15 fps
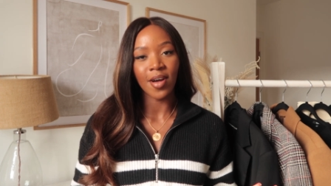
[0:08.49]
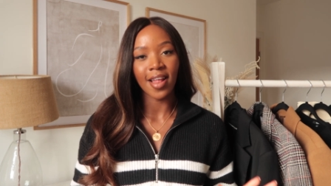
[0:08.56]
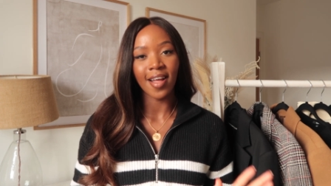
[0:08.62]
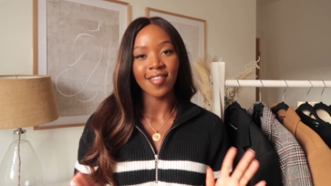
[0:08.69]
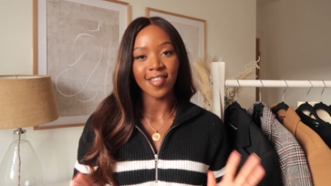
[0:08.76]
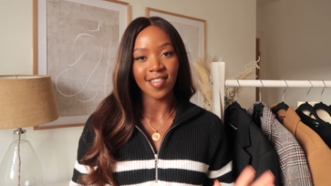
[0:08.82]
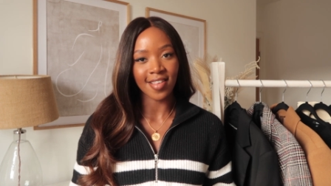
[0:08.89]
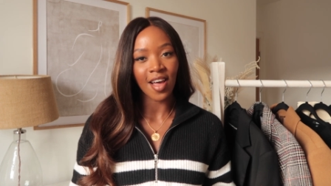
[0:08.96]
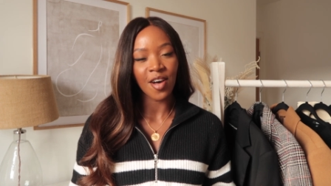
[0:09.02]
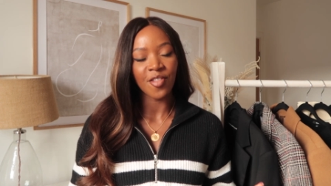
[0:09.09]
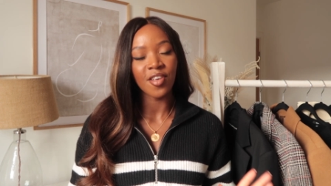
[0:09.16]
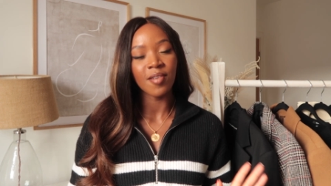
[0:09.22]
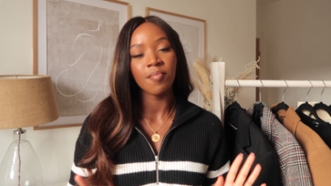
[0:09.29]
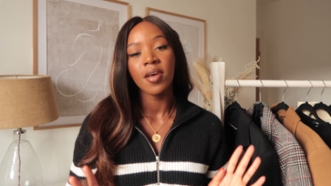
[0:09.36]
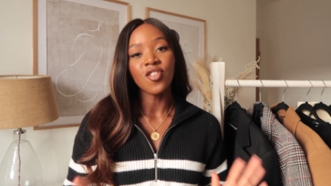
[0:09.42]
I like to style
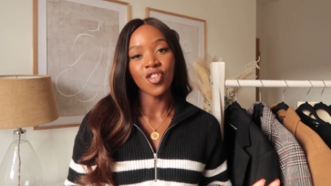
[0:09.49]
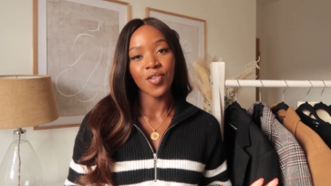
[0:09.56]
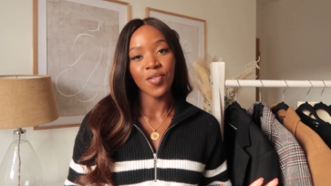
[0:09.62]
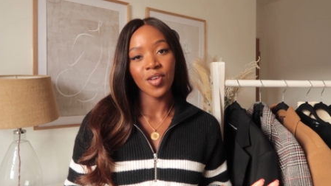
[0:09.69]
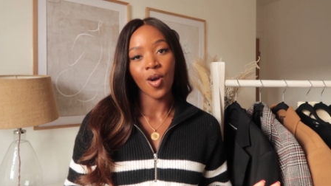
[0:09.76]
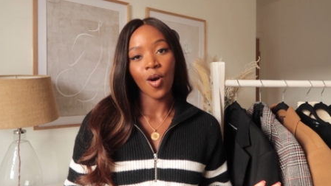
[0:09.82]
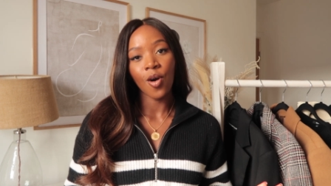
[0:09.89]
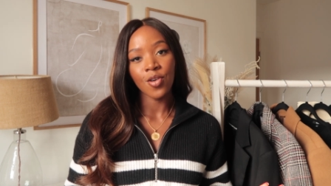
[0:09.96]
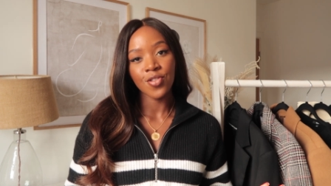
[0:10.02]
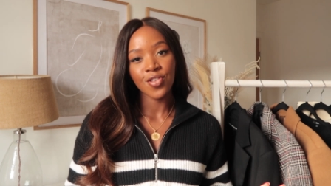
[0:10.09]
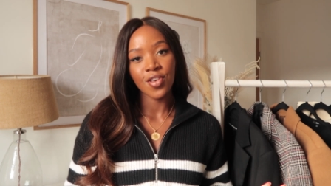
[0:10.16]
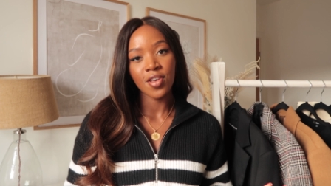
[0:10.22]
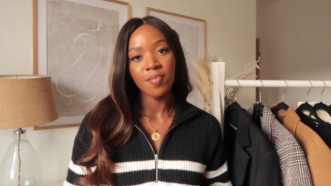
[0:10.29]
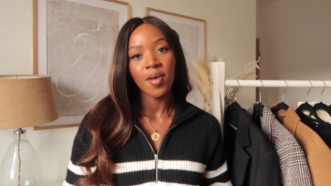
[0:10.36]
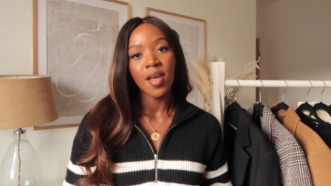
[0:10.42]
them during
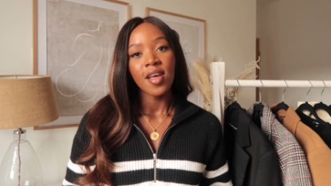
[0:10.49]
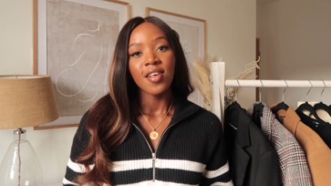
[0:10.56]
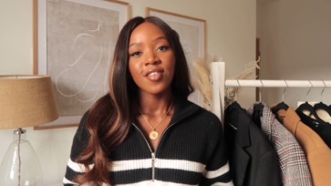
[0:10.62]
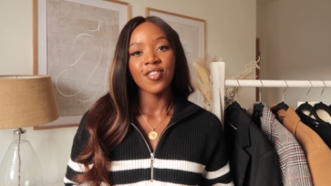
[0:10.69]
autumn.